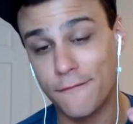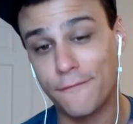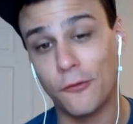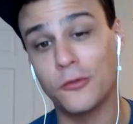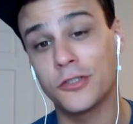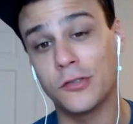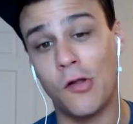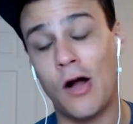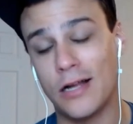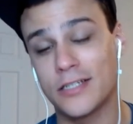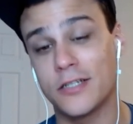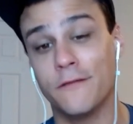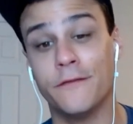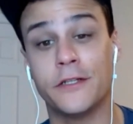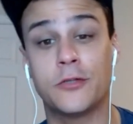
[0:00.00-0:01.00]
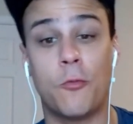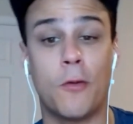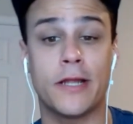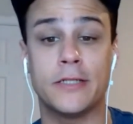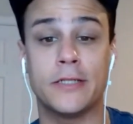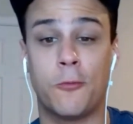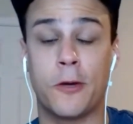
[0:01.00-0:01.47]
first loss of the
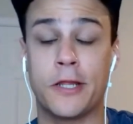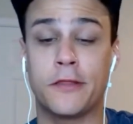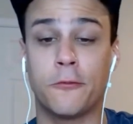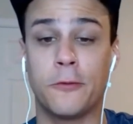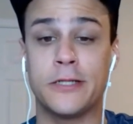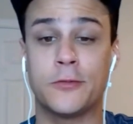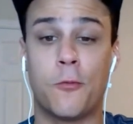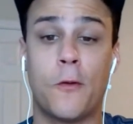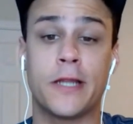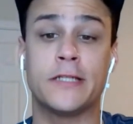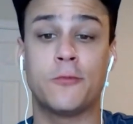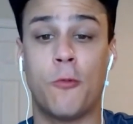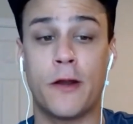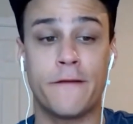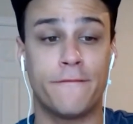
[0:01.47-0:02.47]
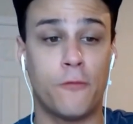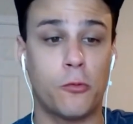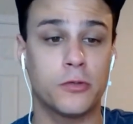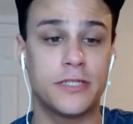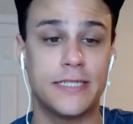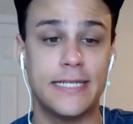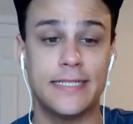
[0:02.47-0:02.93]
2023-2024
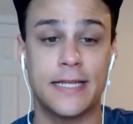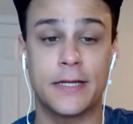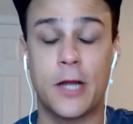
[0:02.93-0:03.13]
season.